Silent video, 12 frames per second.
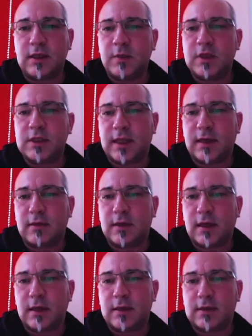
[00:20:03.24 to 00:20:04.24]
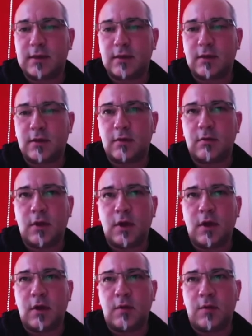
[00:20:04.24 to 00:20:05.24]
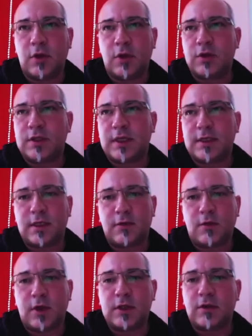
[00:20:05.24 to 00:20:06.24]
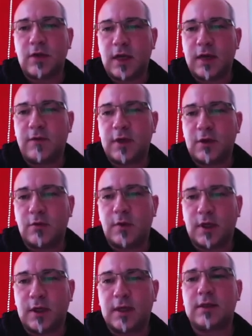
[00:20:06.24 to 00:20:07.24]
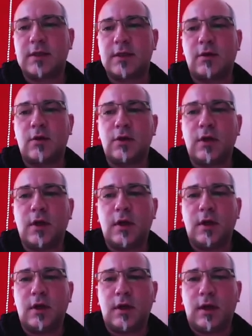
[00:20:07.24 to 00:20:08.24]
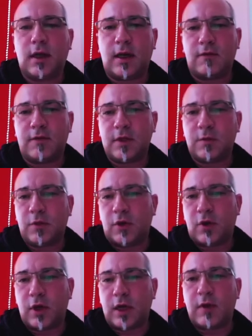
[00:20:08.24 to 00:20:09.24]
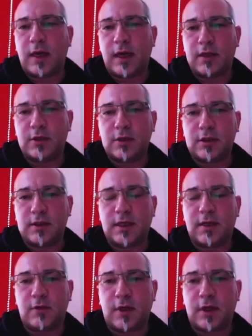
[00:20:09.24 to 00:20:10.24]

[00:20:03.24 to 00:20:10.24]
set that's a process that runs on every Kubernetes node. and we deploy our agents that way.